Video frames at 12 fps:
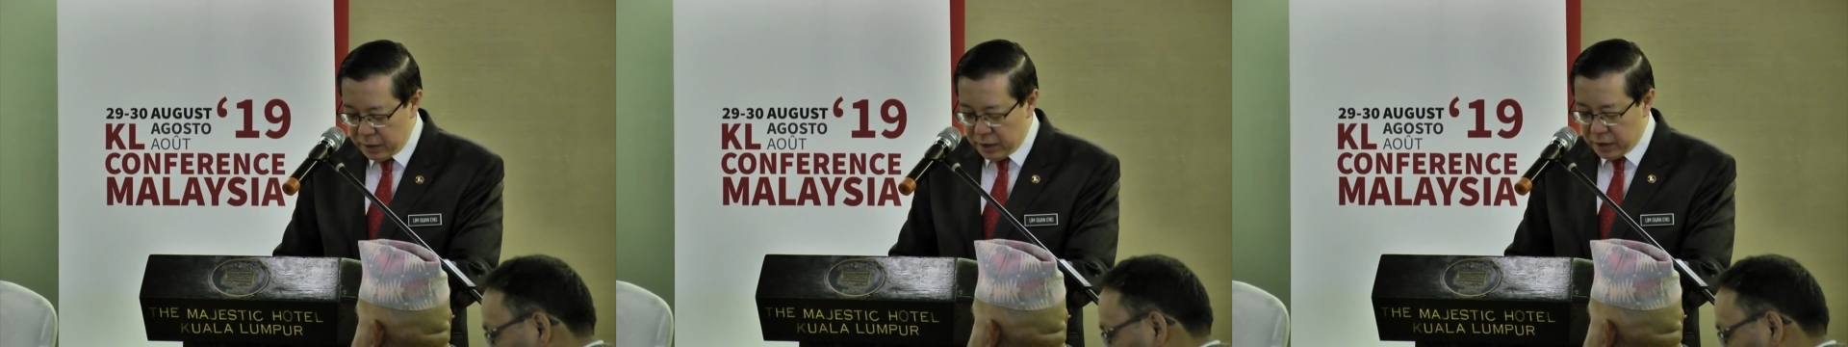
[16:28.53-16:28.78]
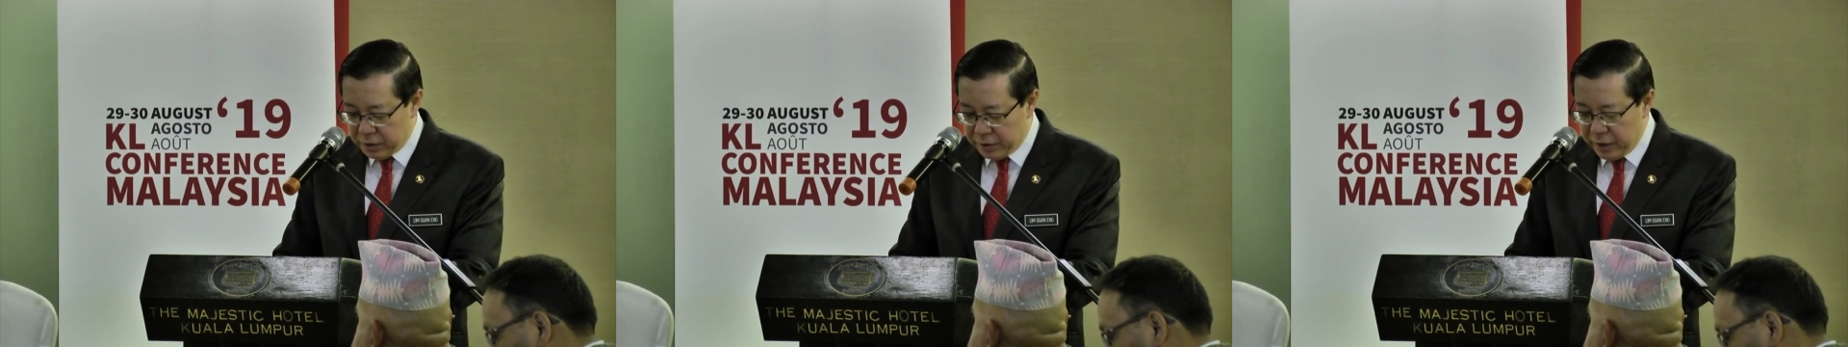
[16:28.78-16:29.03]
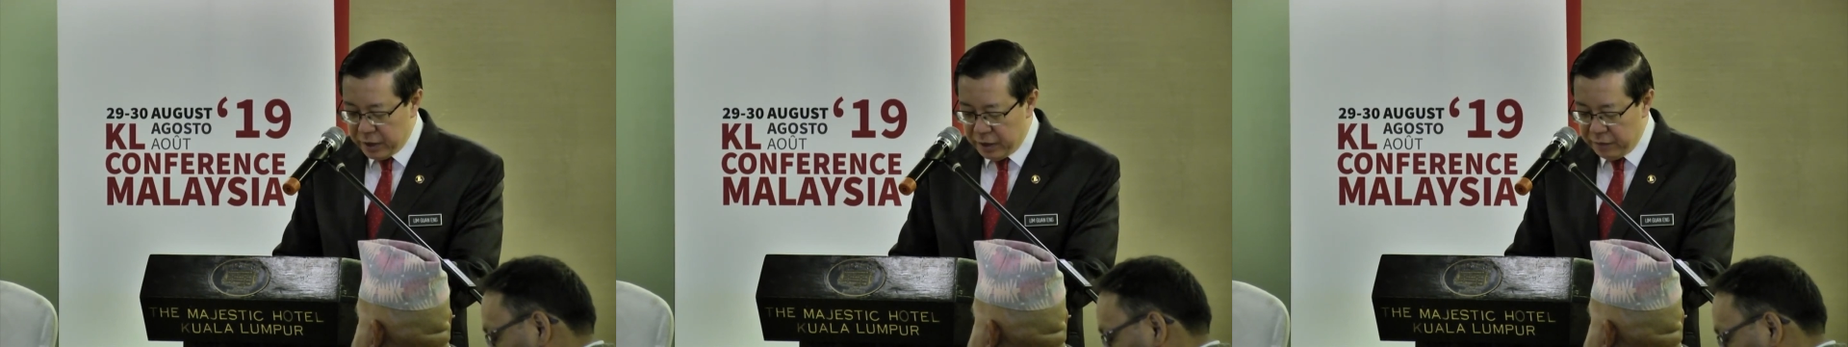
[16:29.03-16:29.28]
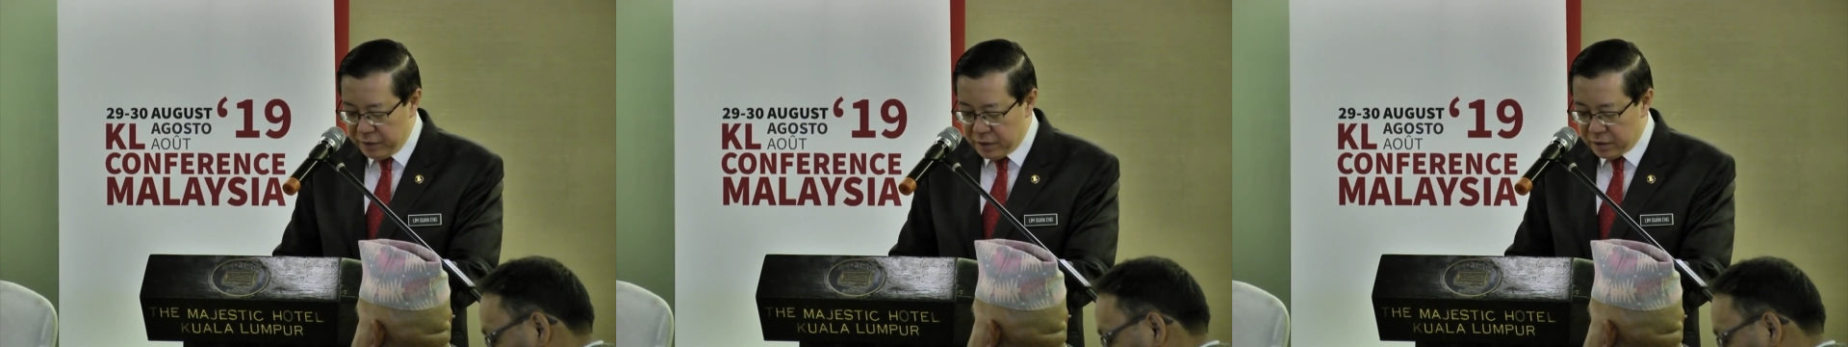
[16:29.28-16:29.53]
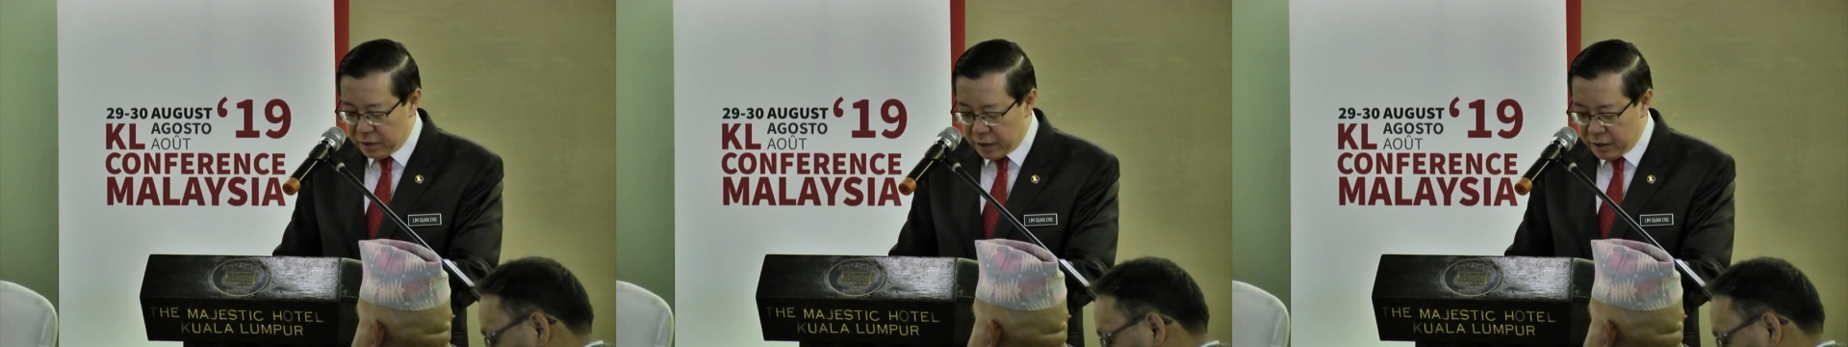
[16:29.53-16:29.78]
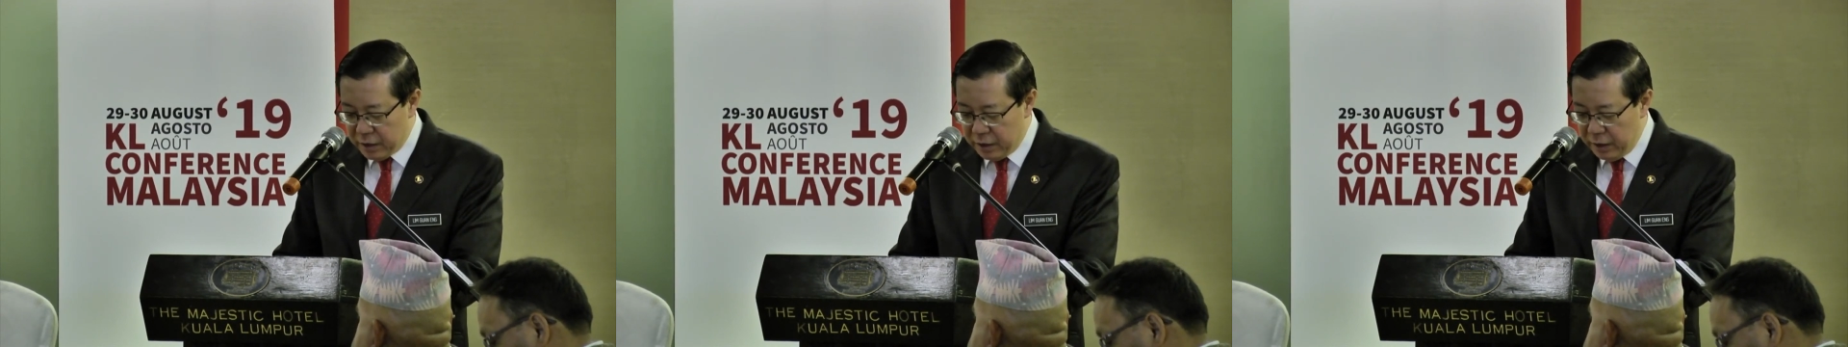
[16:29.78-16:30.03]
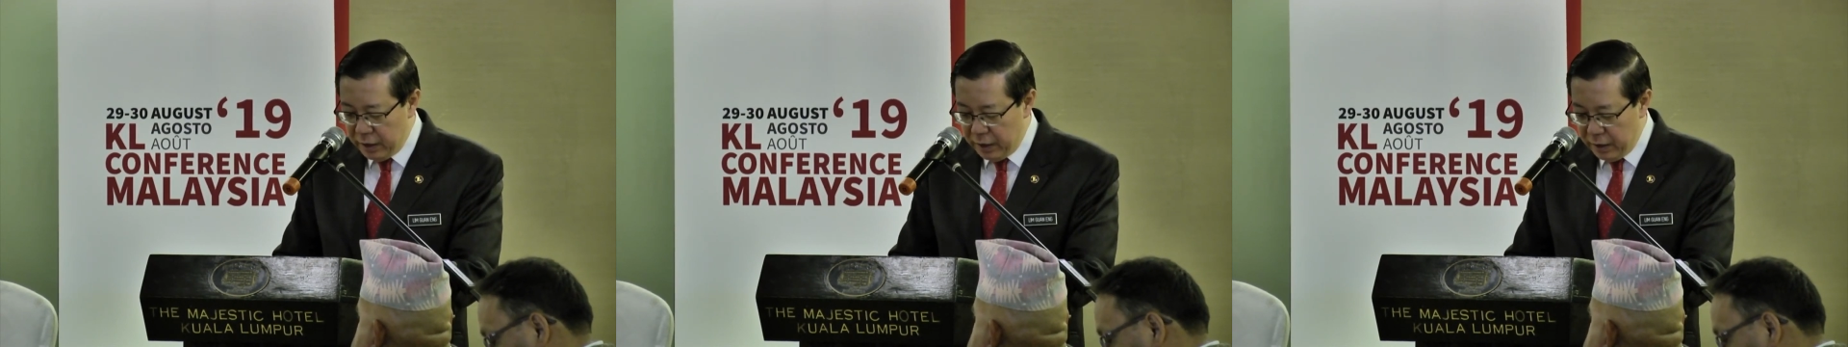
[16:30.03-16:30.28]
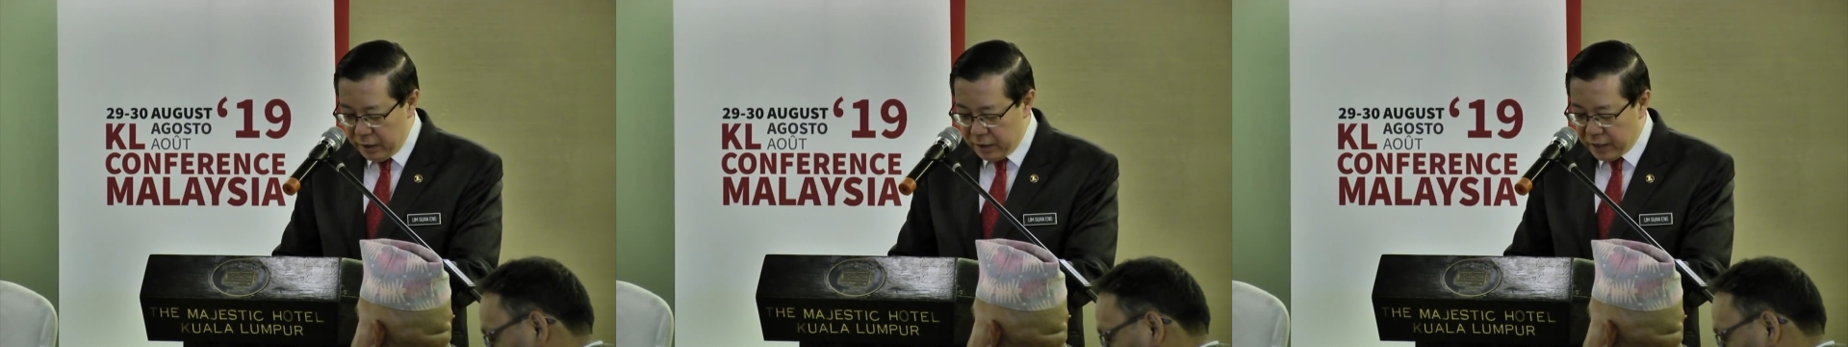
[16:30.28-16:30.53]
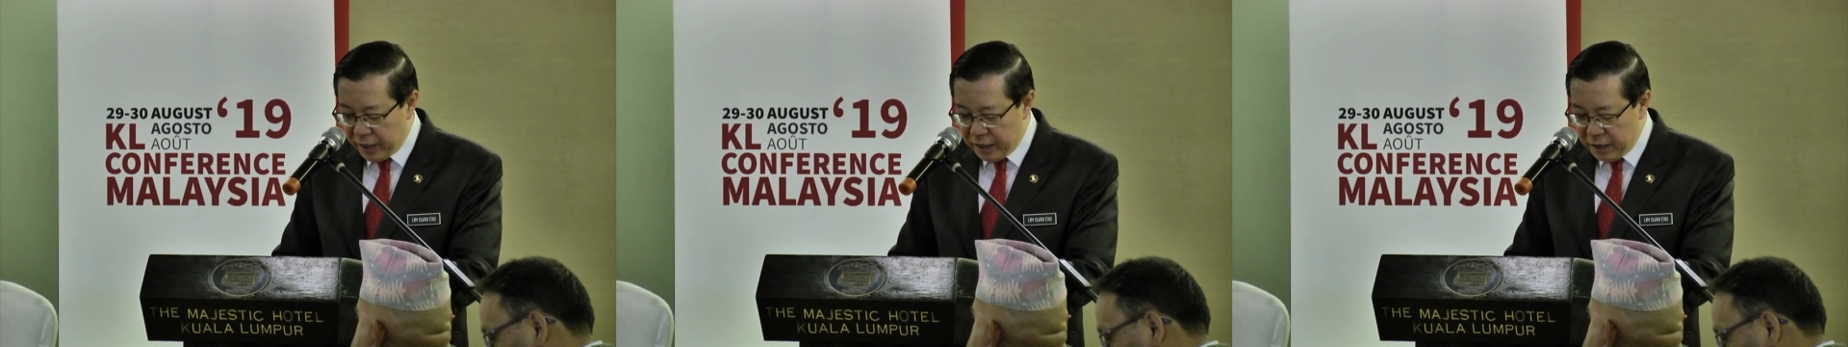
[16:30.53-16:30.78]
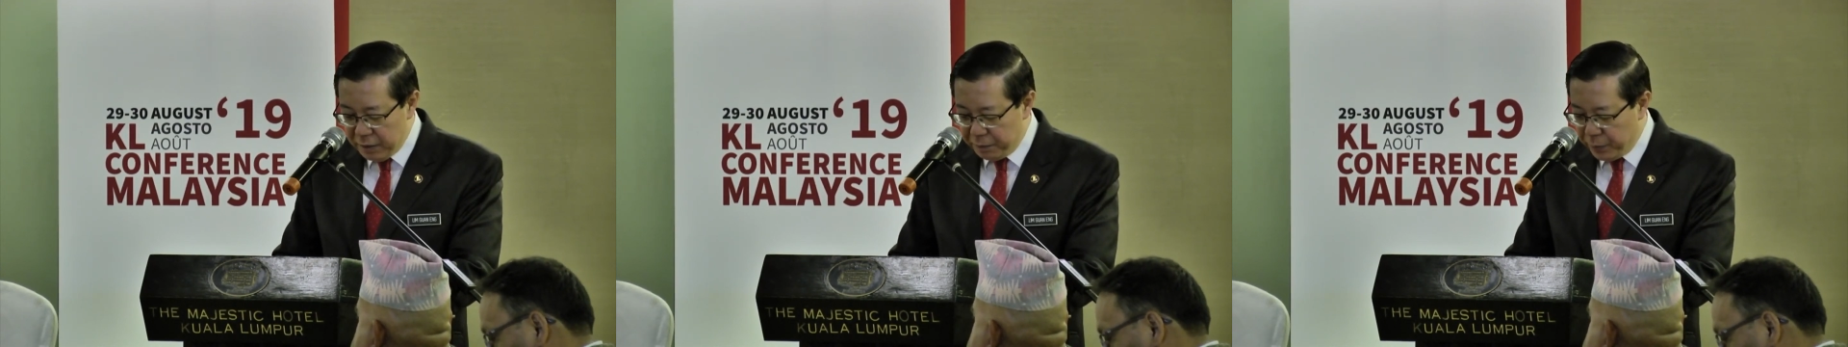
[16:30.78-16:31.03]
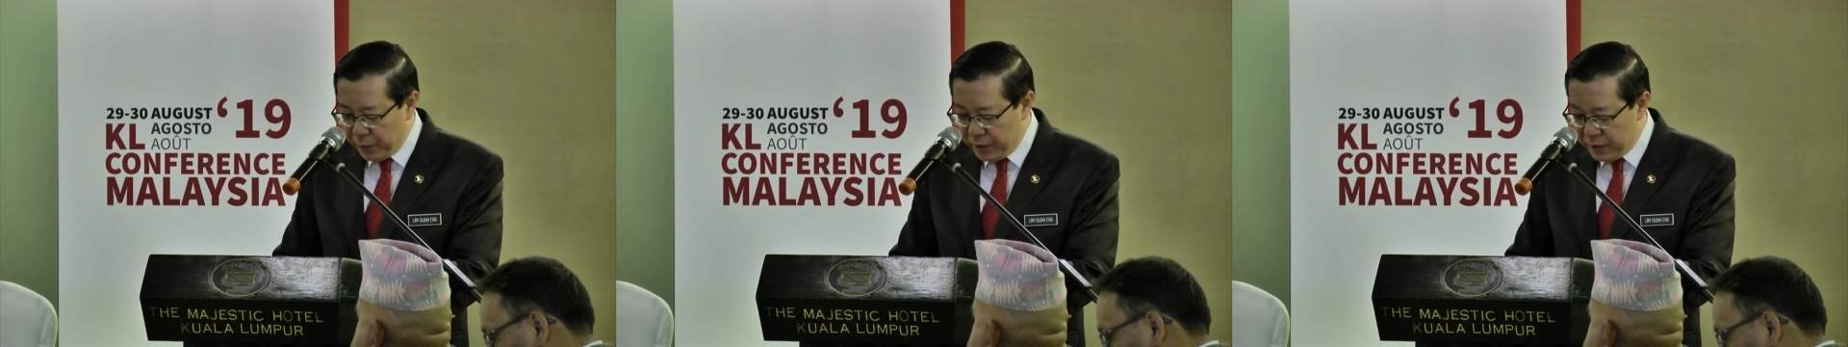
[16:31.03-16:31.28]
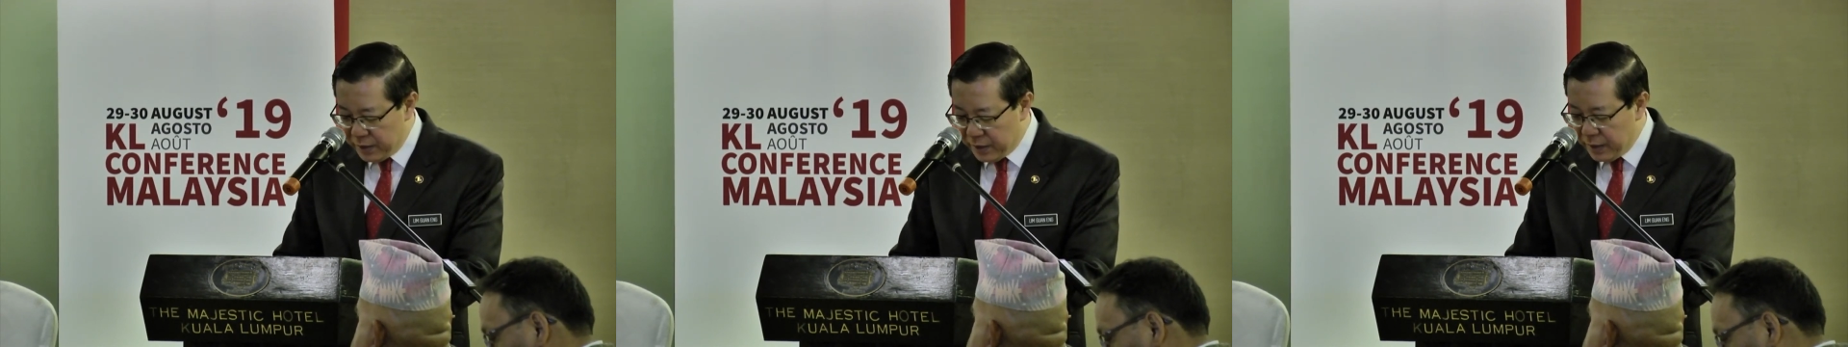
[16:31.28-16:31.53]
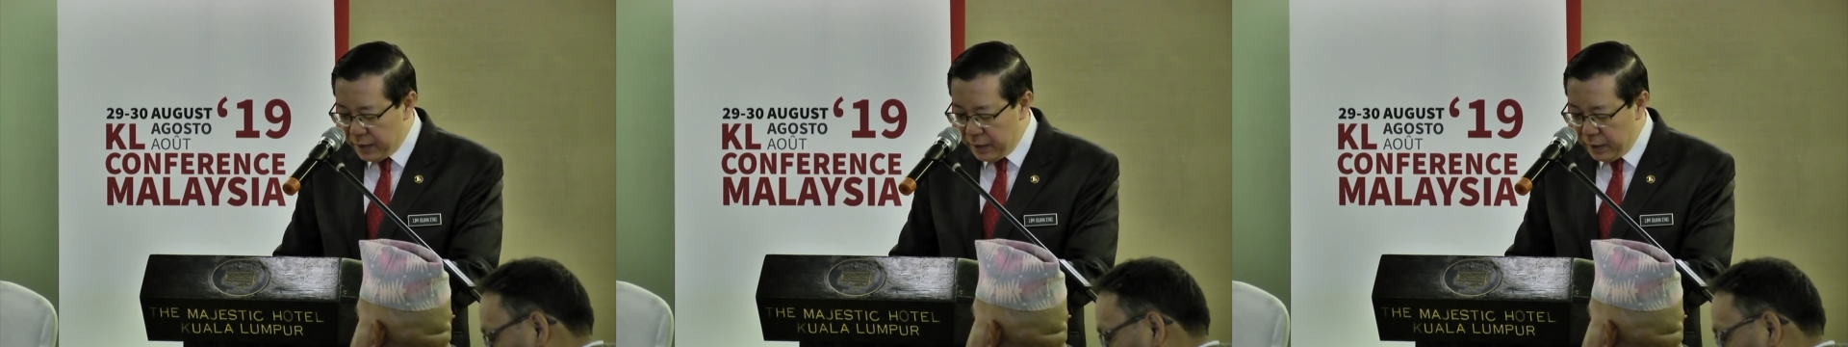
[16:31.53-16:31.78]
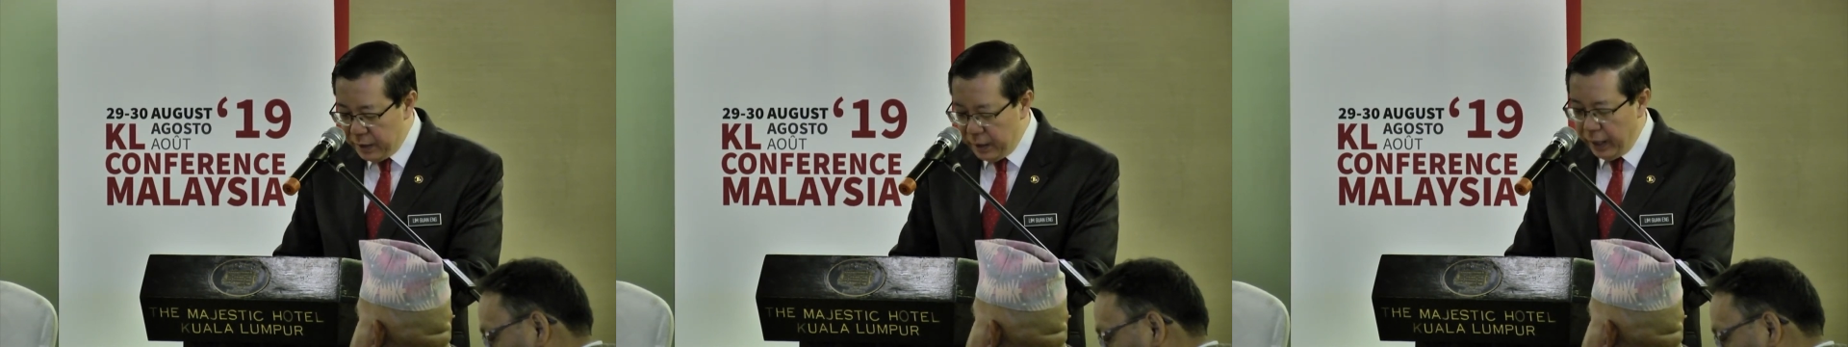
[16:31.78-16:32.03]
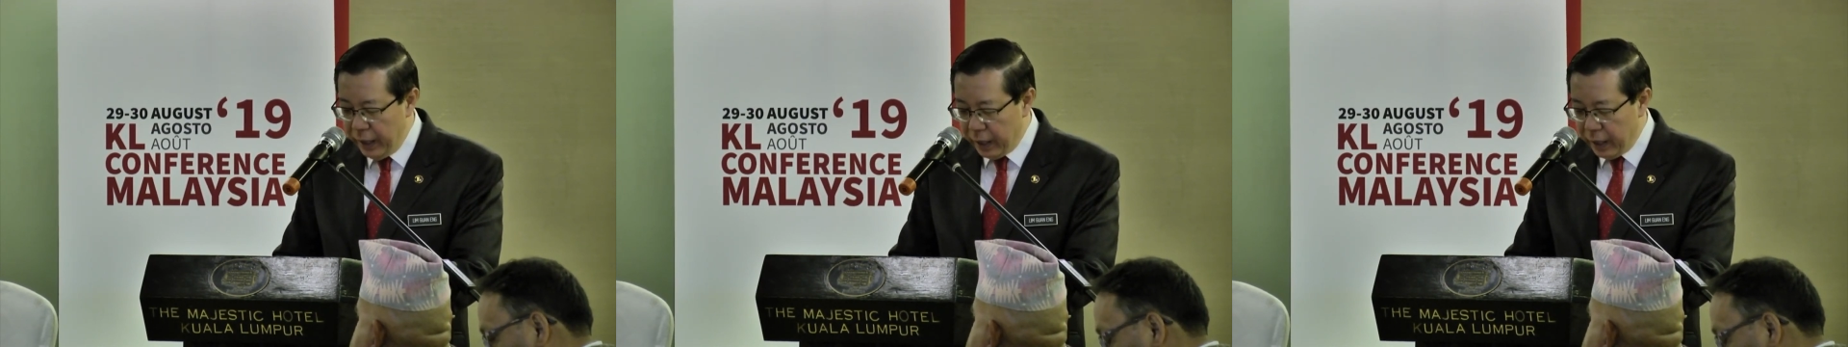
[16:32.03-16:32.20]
such creative destruction is neither politically,